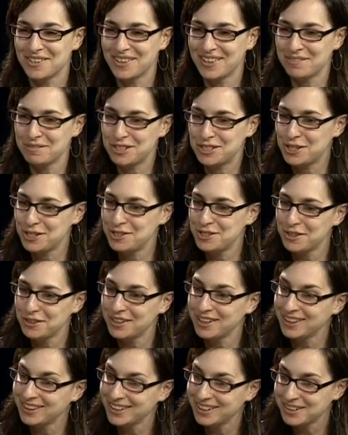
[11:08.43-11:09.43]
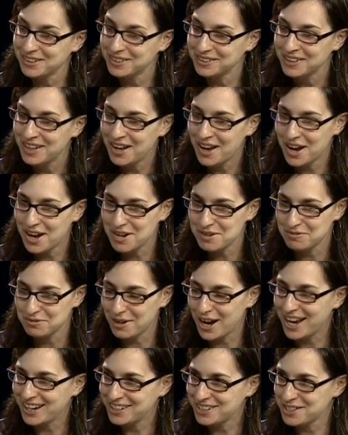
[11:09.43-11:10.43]
So she took a little
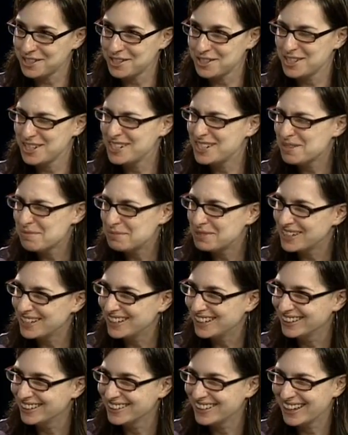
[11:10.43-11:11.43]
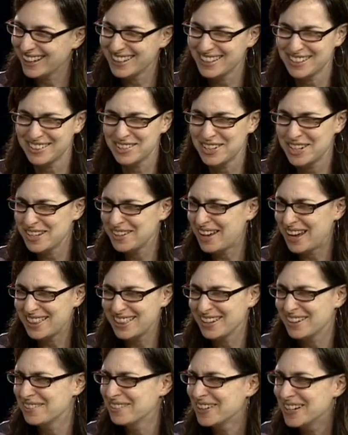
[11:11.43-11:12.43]
radish and she dipped it in, like, I
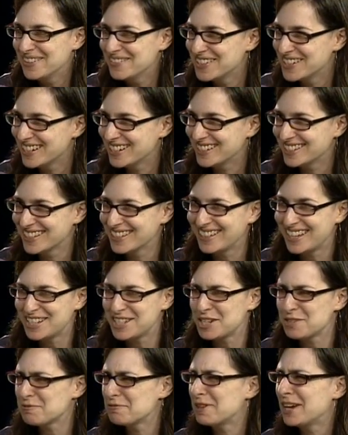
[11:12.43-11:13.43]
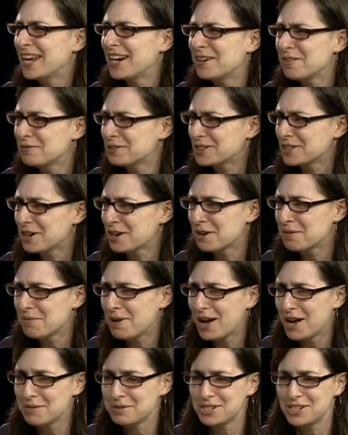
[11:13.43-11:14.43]
think cream cheese, and then she ran over to her
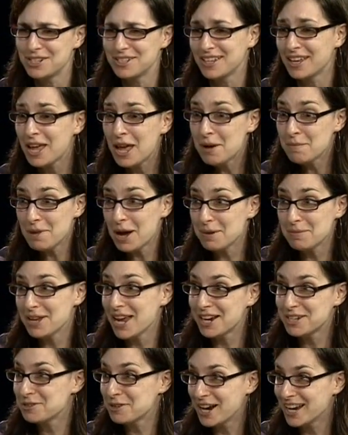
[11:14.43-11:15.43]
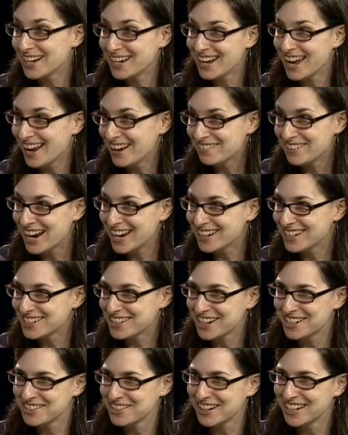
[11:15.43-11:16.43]
mom and she's like, Mommy, I tried it. Yeah,
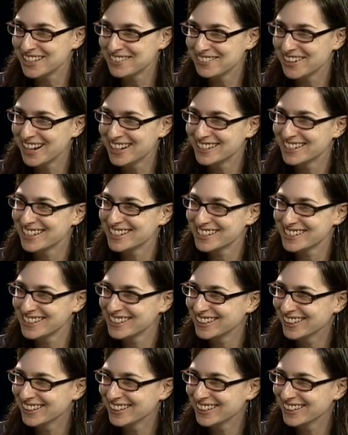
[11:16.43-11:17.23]
radish. I tried a radish.